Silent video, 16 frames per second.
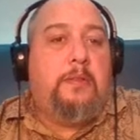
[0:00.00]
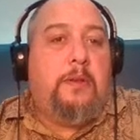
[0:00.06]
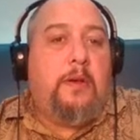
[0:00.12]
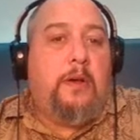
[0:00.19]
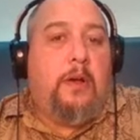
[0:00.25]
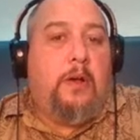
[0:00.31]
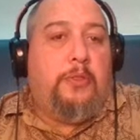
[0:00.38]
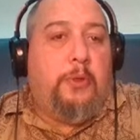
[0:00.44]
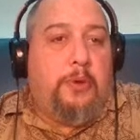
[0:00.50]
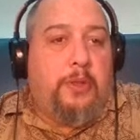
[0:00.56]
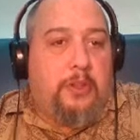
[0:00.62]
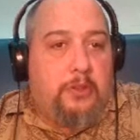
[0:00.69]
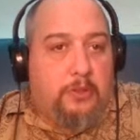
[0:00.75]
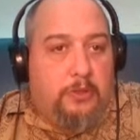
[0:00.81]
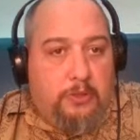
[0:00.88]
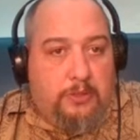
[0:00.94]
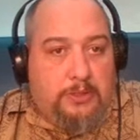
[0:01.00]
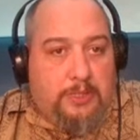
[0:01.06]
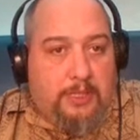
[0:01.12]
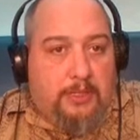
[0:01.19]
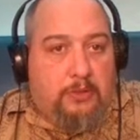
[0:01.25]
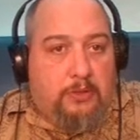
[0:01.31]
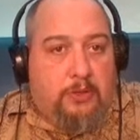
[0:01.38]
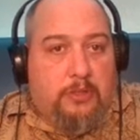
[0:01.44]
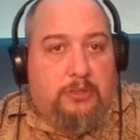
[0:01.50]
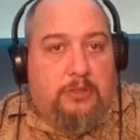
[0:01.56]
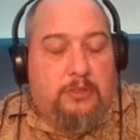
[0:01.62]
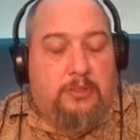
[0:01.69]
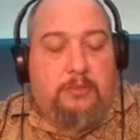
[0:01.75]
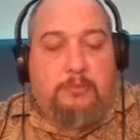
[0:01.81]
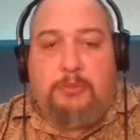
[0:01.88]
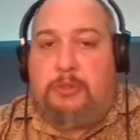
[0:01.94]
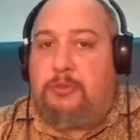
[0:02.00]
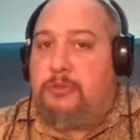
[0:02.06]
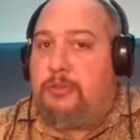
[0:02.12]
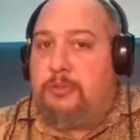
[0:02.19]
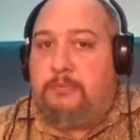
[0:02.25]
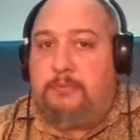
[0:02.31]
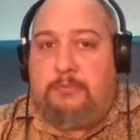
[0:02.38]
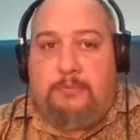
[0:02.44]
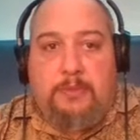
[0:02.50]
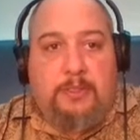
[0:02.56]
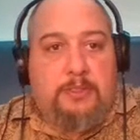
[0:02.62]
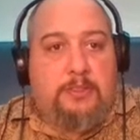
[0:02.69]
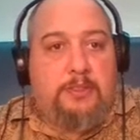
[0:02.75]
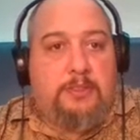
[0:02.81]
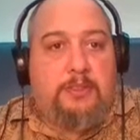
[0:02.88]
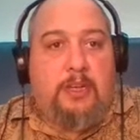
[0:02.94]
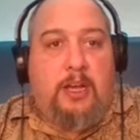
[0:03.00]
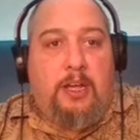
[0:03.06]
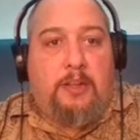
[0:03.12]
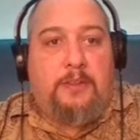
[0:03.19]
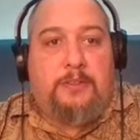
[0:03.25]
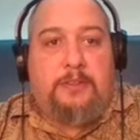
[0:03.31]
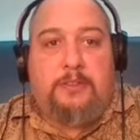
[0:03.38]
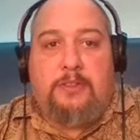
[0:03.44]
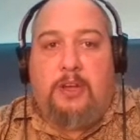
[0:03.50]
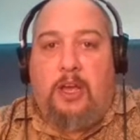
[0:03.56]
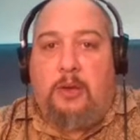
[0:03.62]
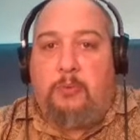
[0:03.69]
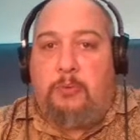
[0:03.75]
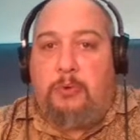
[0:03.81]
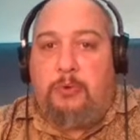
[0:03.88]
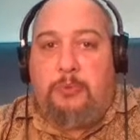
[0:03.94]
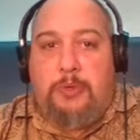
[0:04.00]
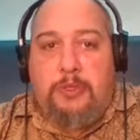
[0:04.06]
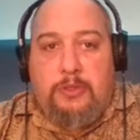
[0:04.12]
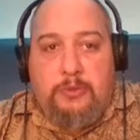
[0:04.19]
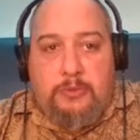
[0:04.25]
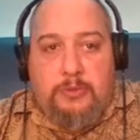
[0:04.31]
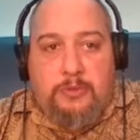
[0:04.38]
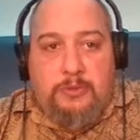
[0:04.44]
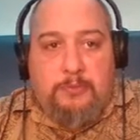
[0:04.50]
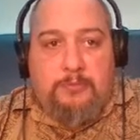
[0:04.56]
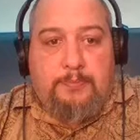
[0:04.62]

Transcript: Although it looks like a cross distribution, this is not. It's not when we use them.